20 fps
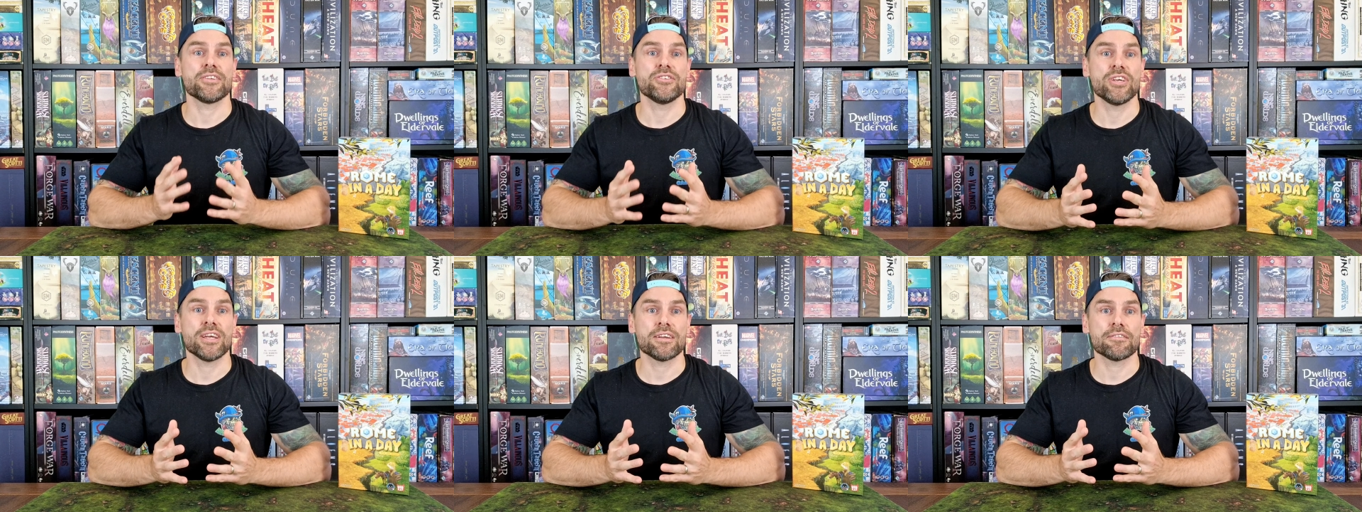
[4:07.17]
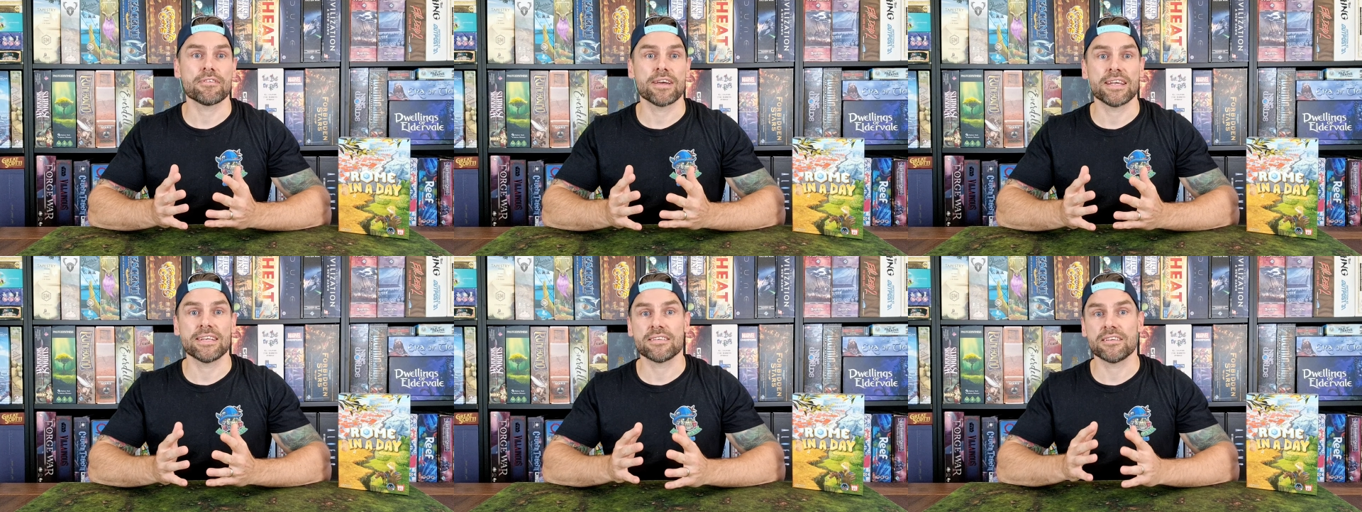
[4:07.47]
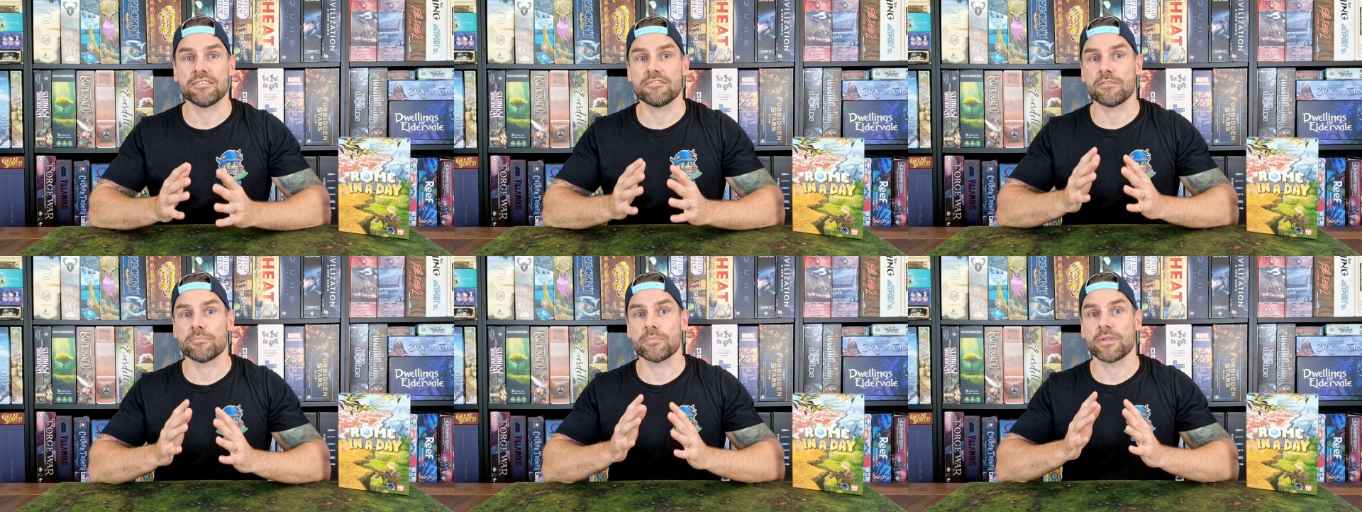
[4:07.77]

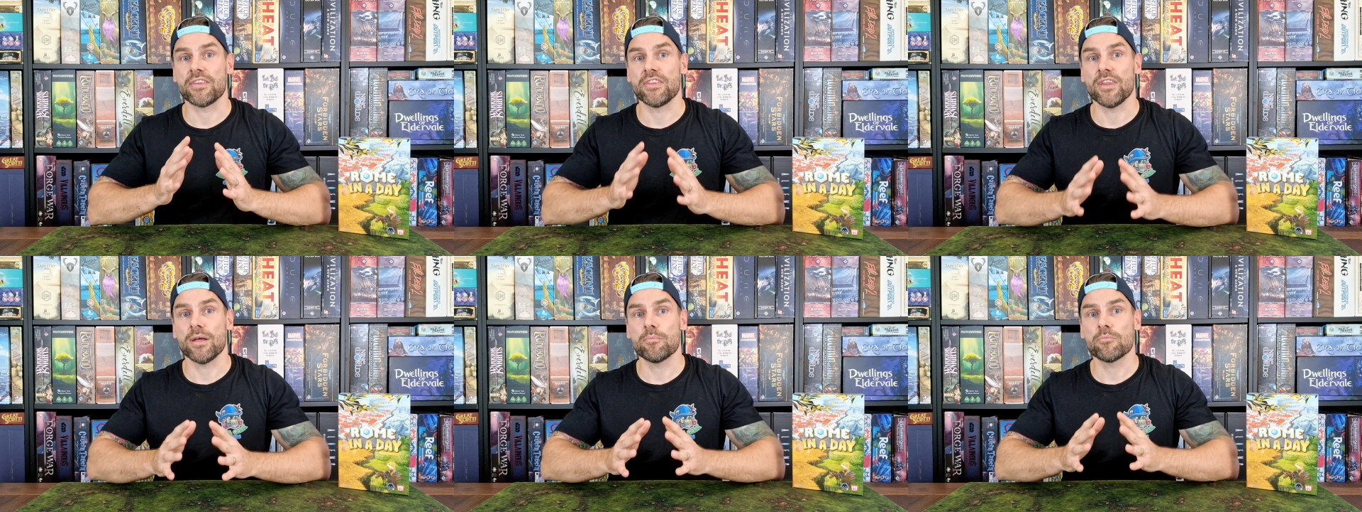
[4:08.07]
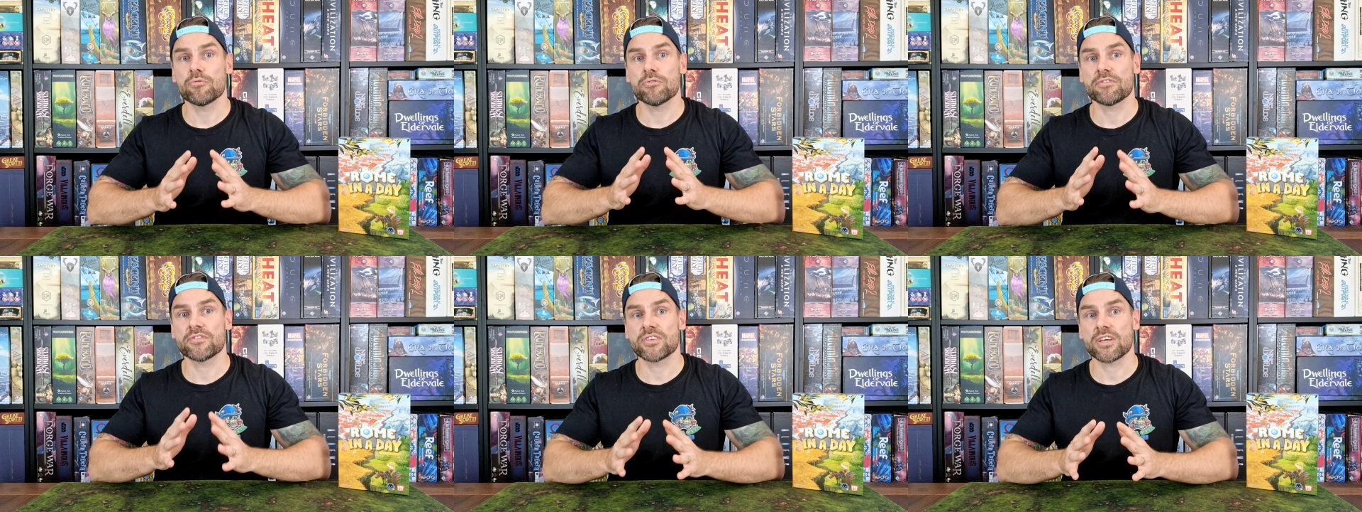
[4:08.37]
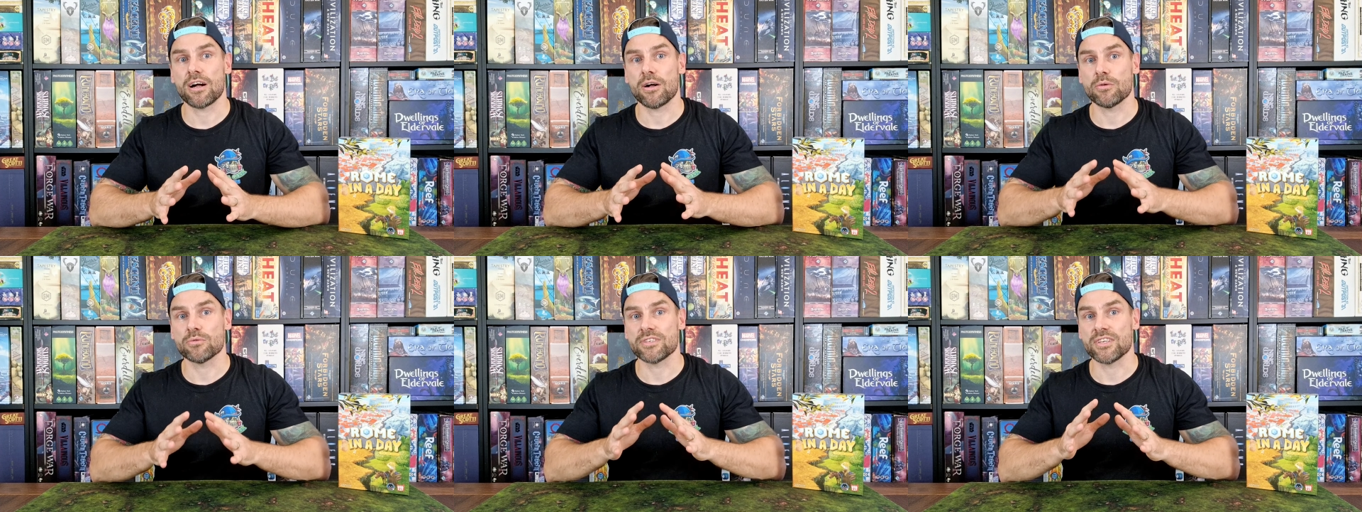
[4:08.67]
generated from the number of
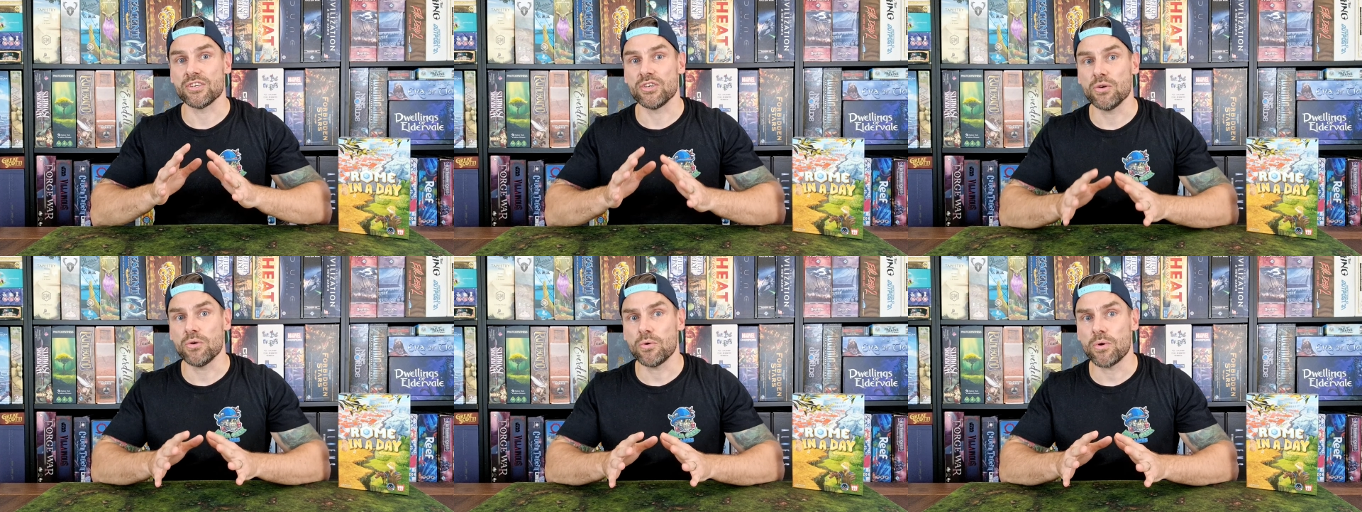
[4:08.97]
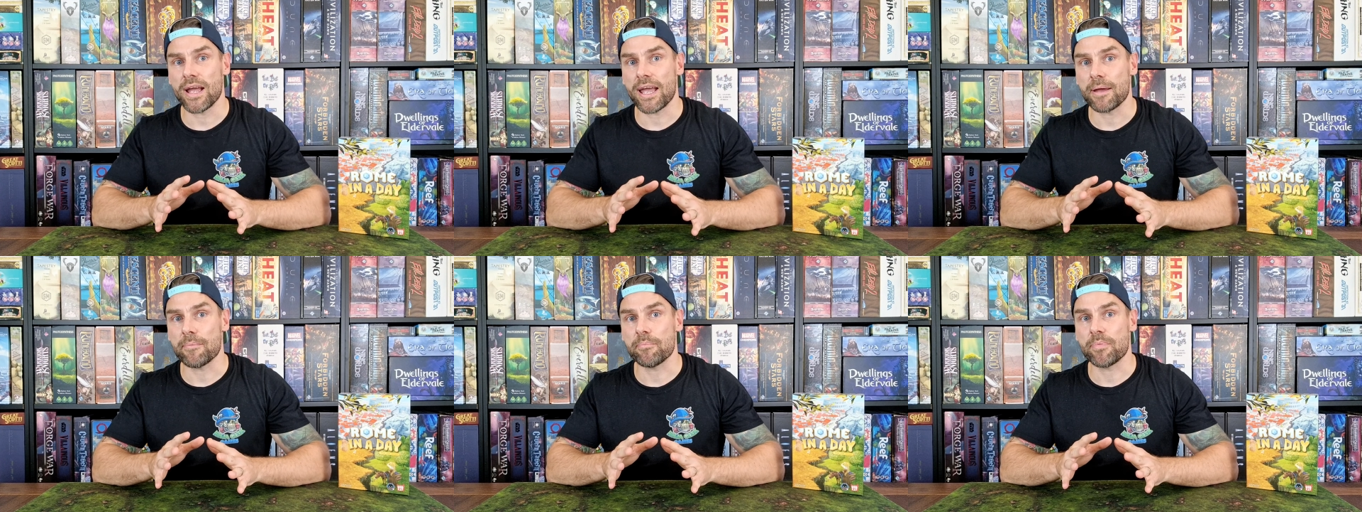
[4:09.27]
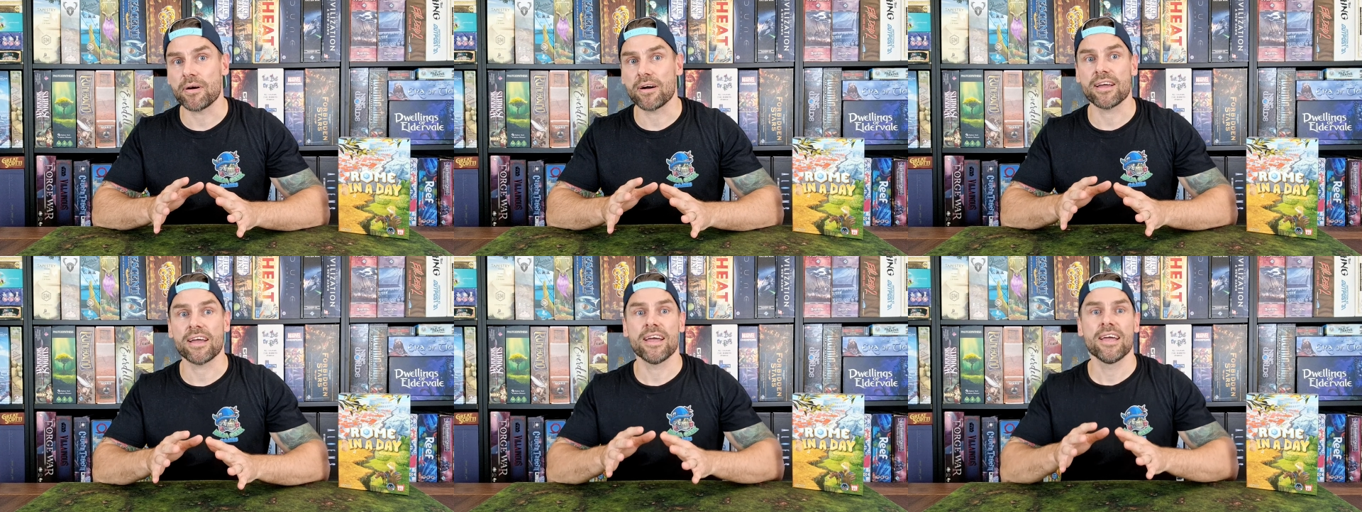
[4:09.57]
tiles in your
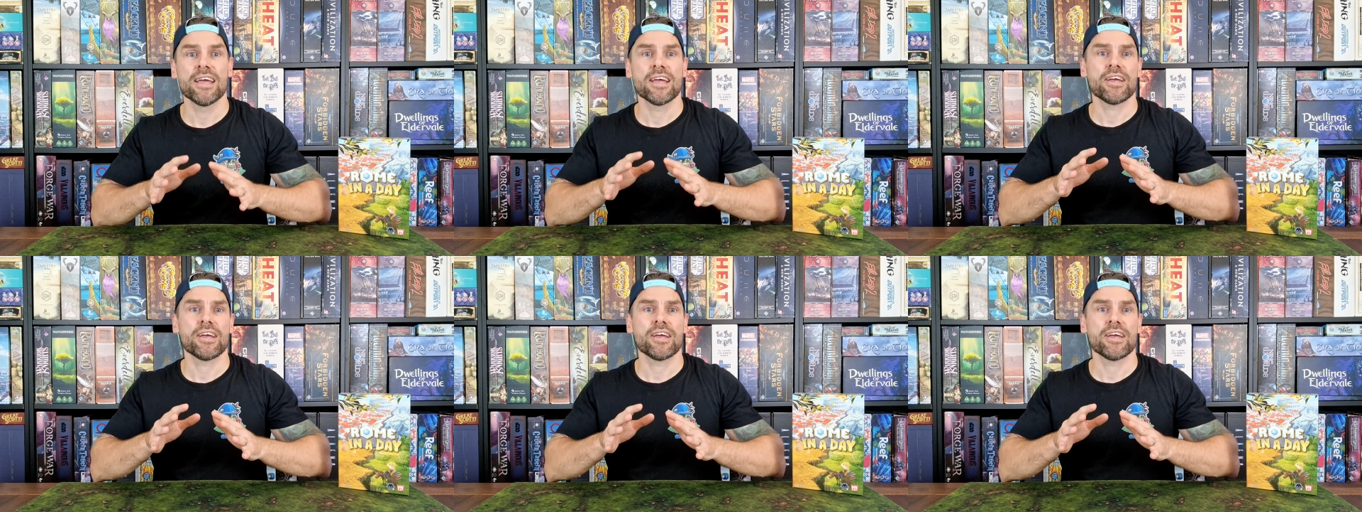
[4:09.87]
empire